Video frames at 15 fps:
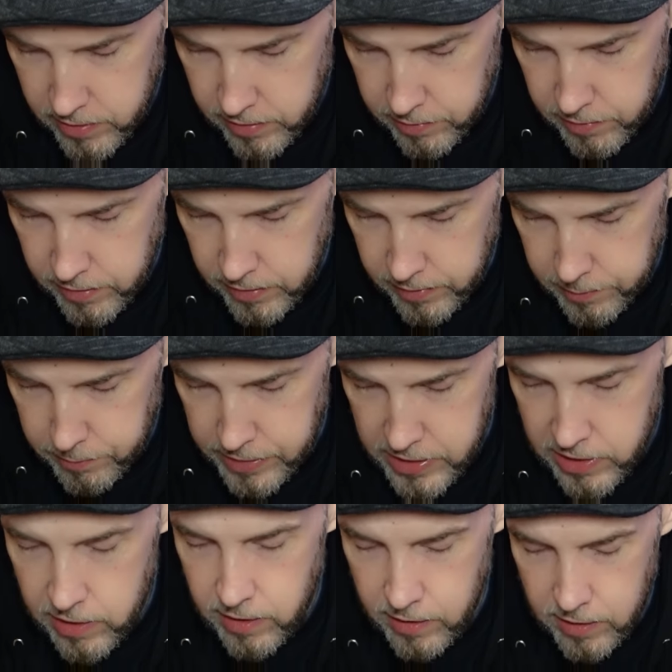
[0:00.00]
a
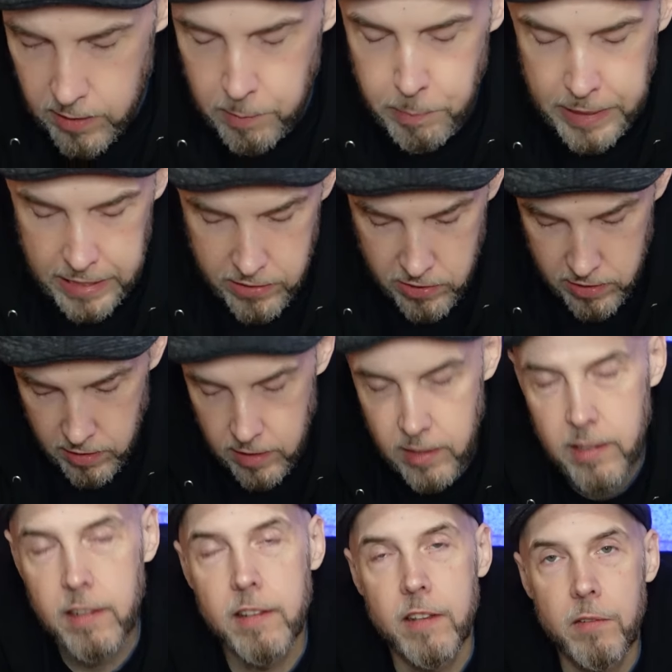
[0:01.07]
recent haul based
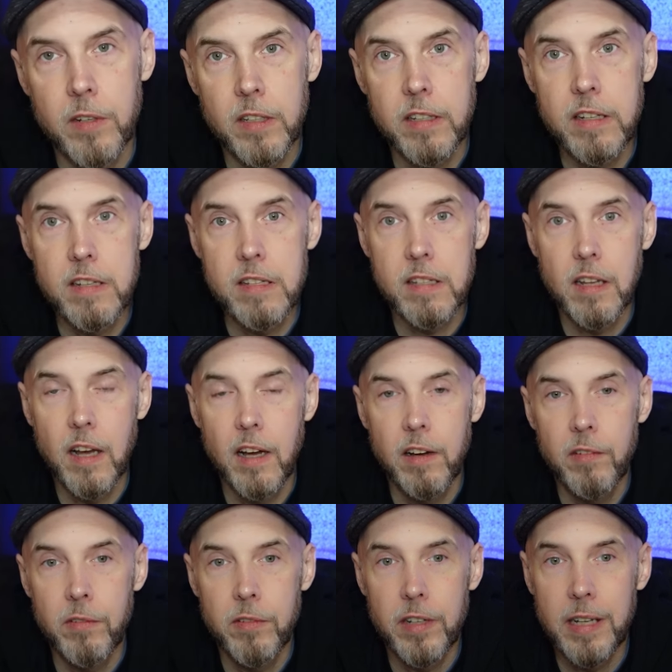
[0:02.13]
on the release
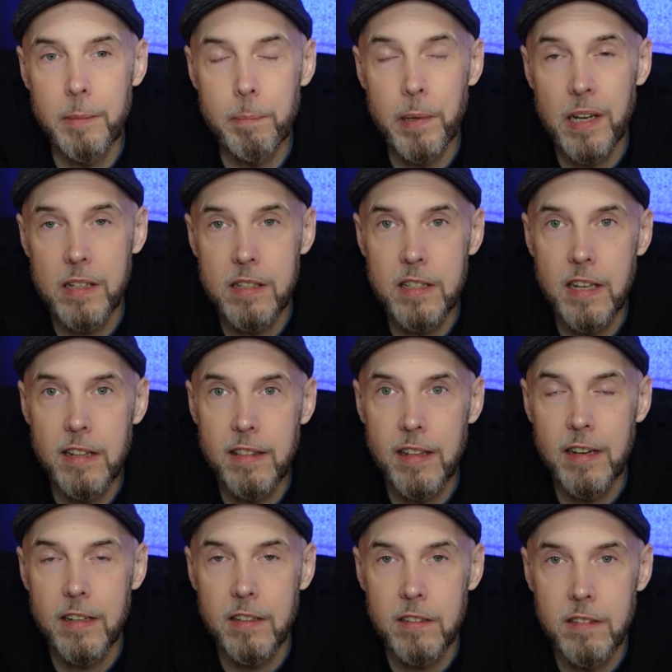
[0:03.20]
of a box set
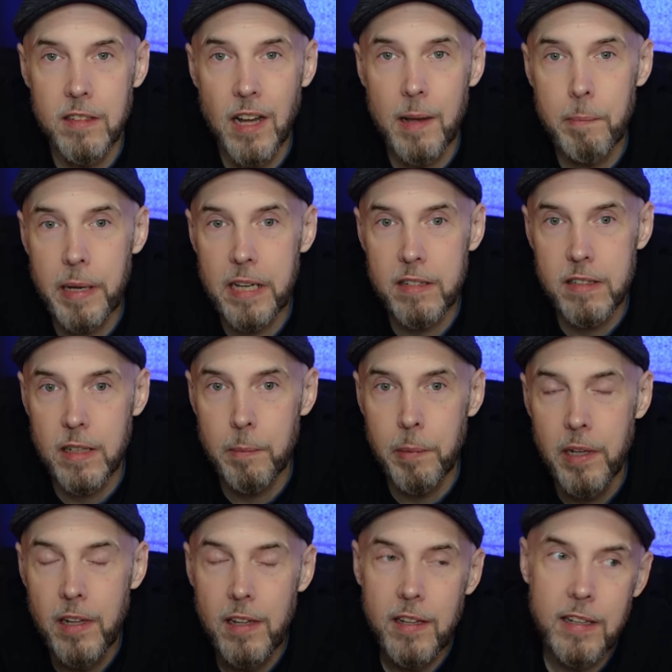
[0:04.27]
that I could not pass
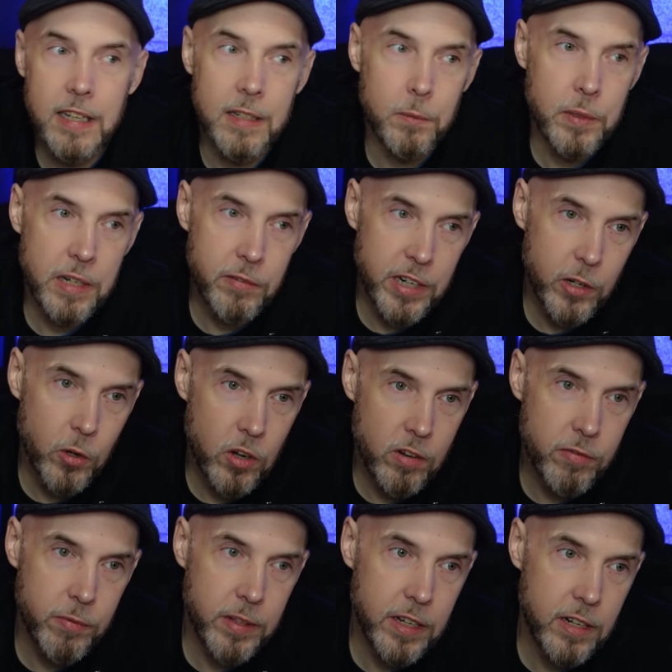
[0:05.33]
up. And whenever I order
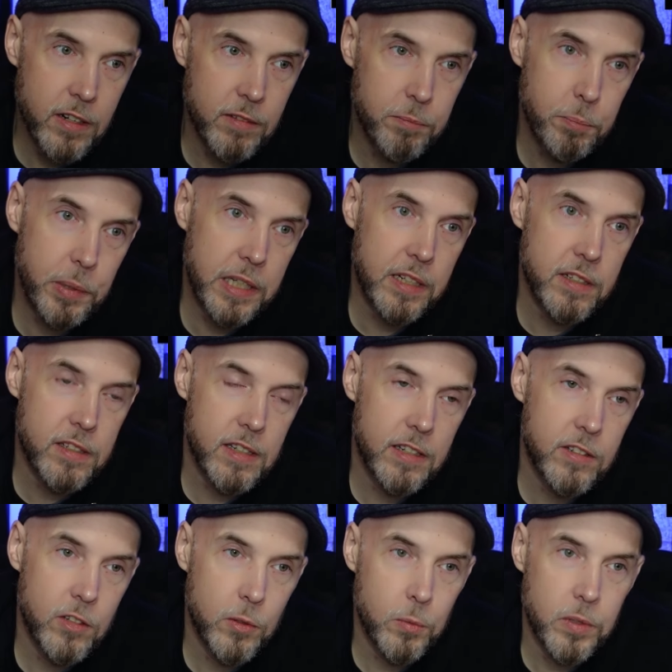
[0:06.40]
from there, because I
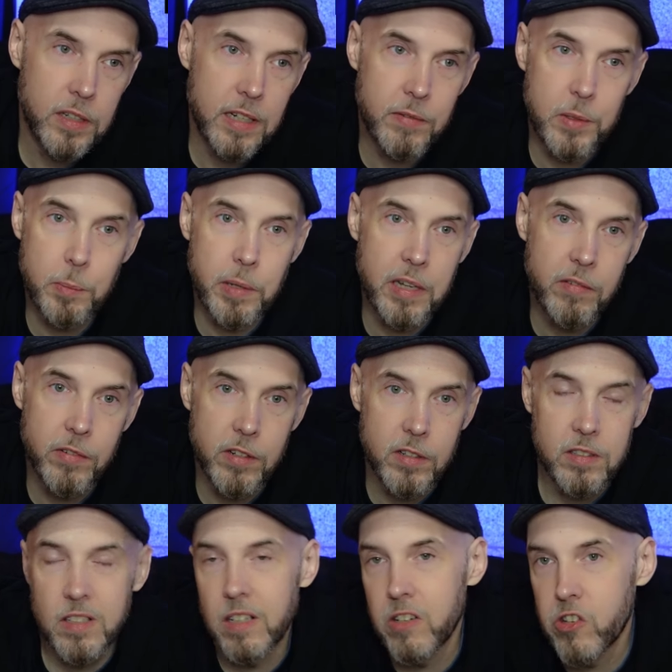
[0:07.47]
don't want to have to pay for
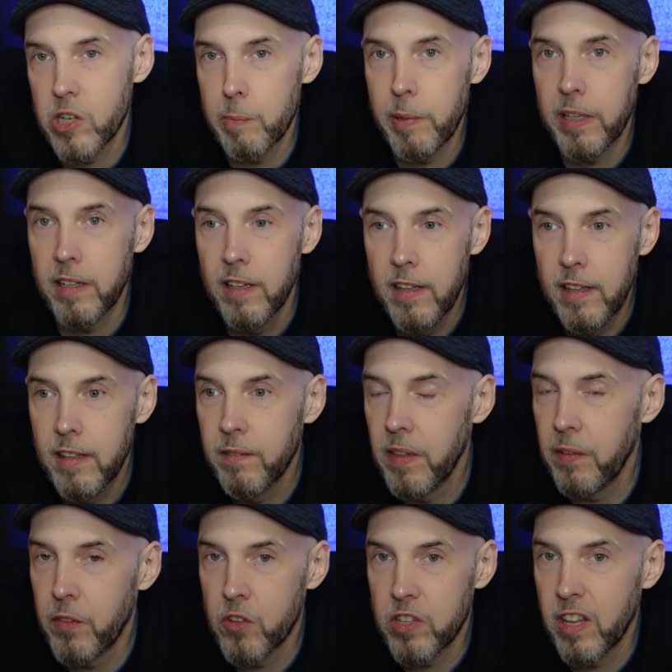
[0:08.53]
a ton of shipping,
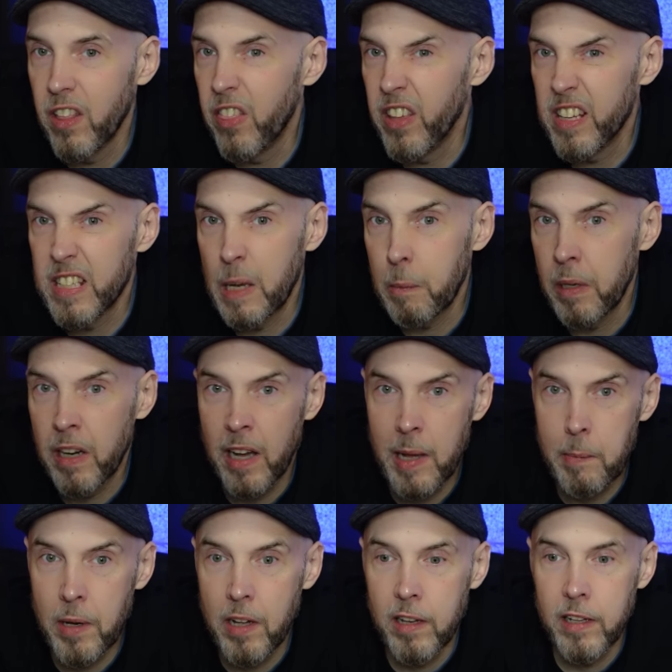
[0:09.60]
if there's other things I've been
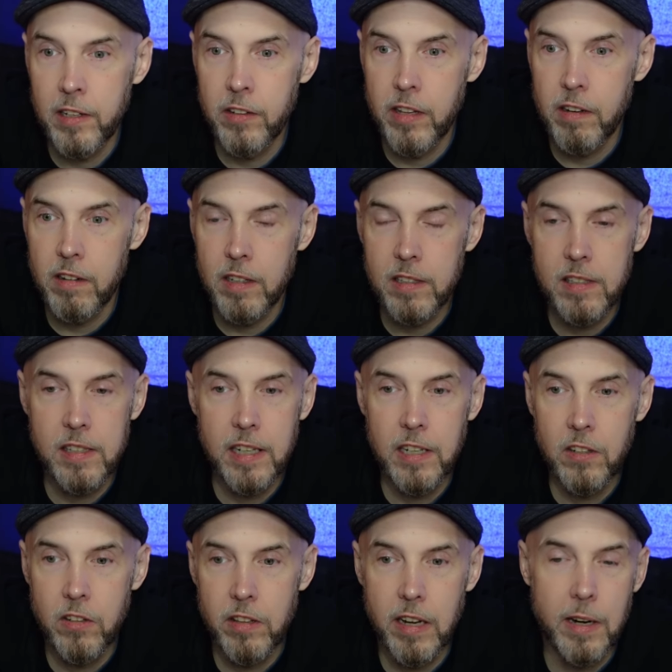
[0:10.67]
eyeballing or that are on
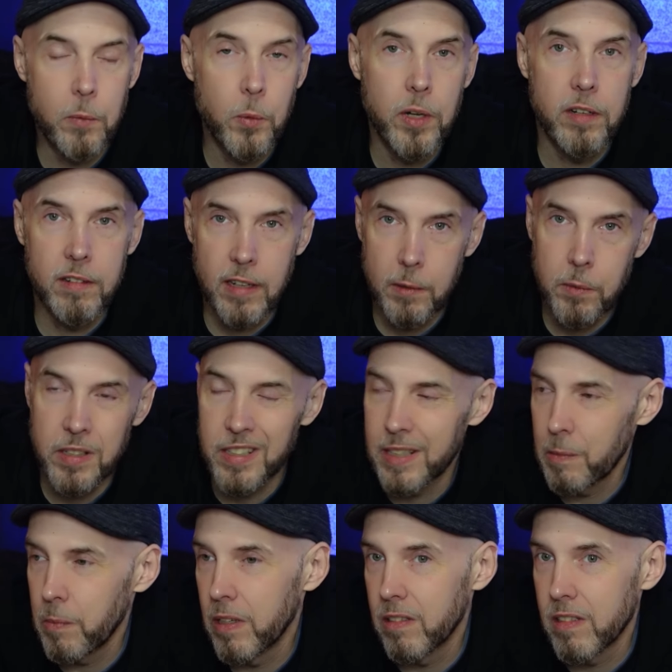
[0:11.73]
sale or that I want, I will get
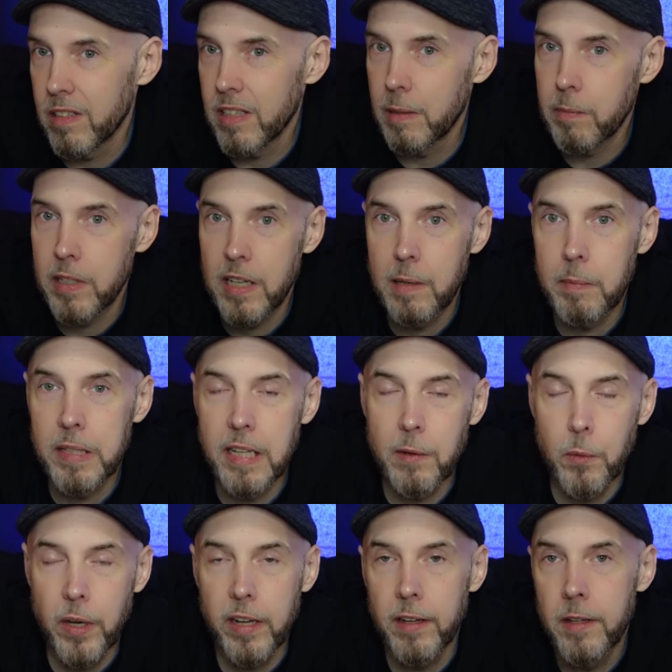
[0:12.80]
them all at the same time, and that
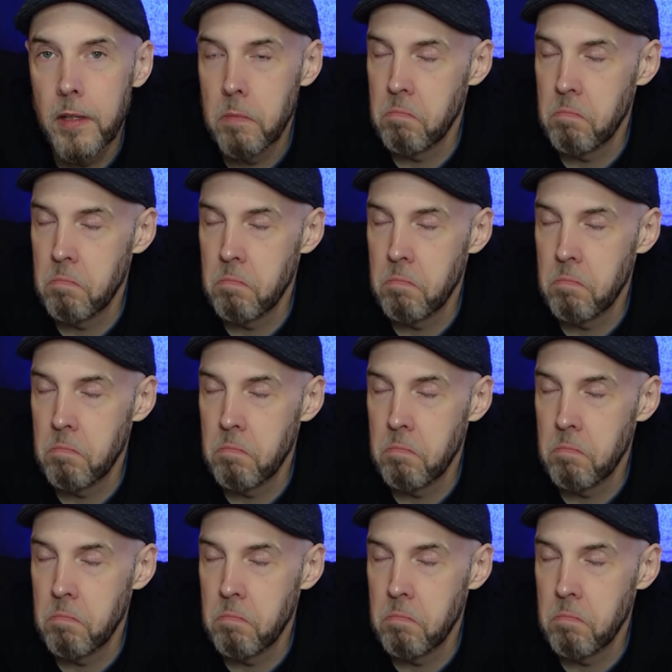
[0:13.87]
way